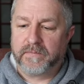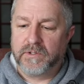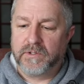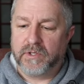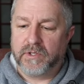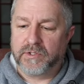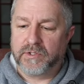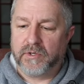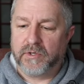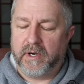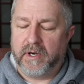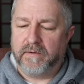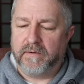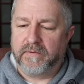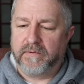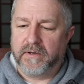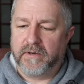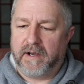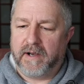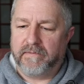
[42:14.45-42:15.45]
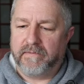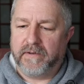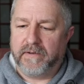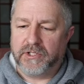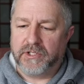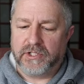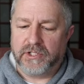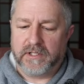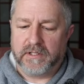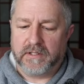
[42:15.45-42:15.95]
So sorry for not
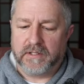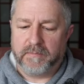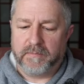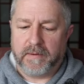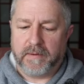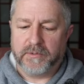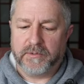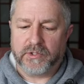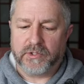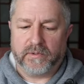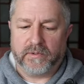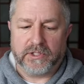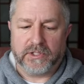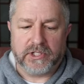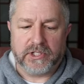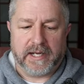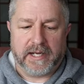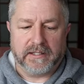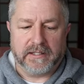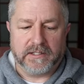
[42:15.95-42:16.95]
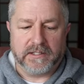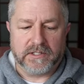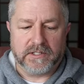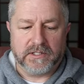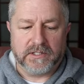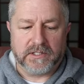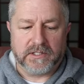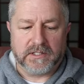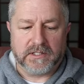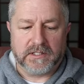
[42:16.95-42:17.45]
finishing the members only chat. Let's
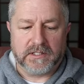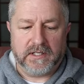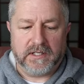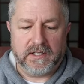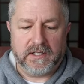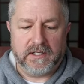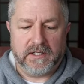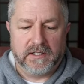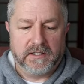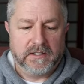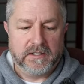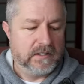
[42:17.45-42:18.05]
just see.